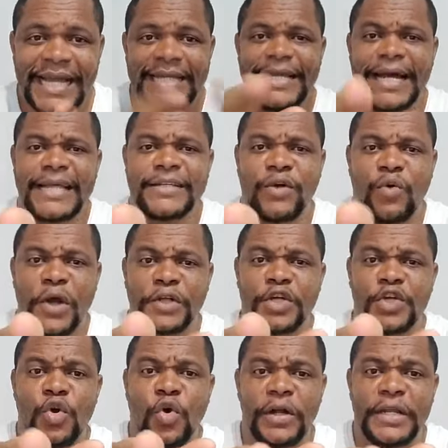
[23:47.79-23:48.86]
That is a question
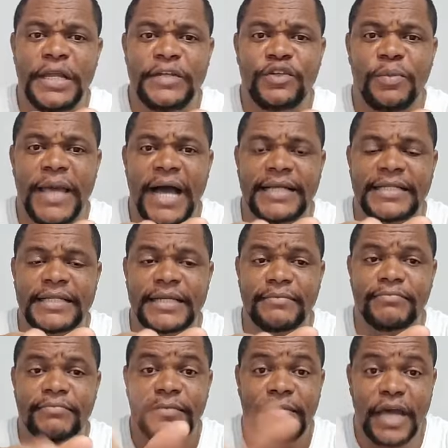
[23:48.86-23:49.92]
you all need to be asking.
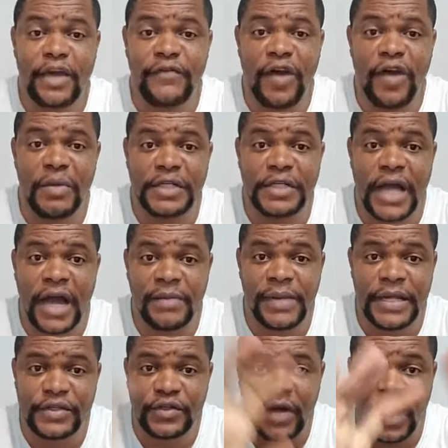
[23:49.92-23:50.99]
Thank you very much. God
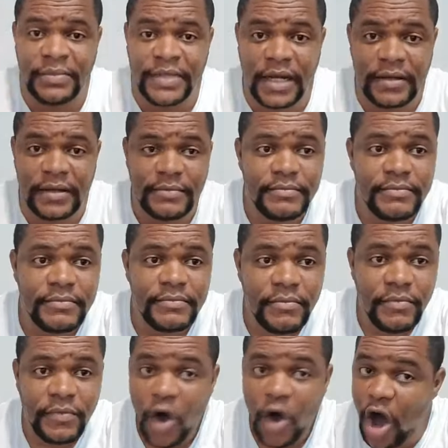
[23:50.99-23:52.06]
bless you. I'm done.
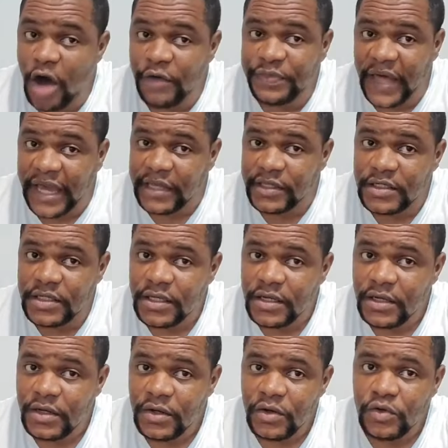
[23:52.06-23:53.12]
All thanks
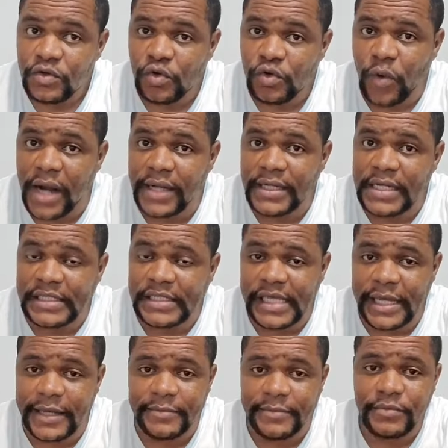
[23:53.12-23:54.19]
to Rodney
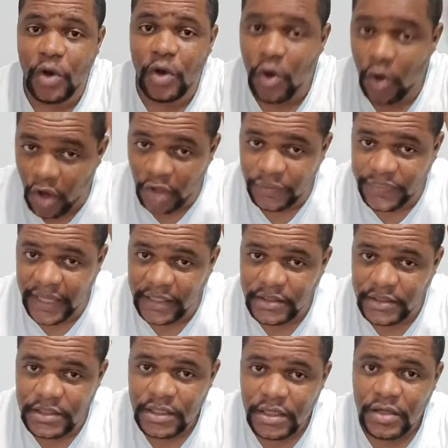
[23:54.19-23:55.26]
C. All
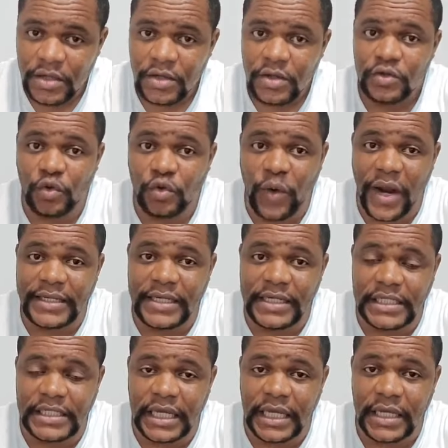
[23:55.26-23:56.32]
thanks to Rodney
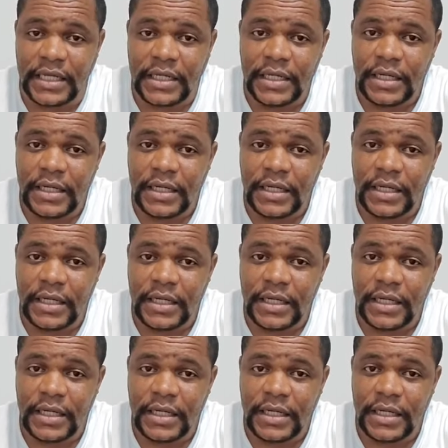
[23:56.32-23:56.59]
C.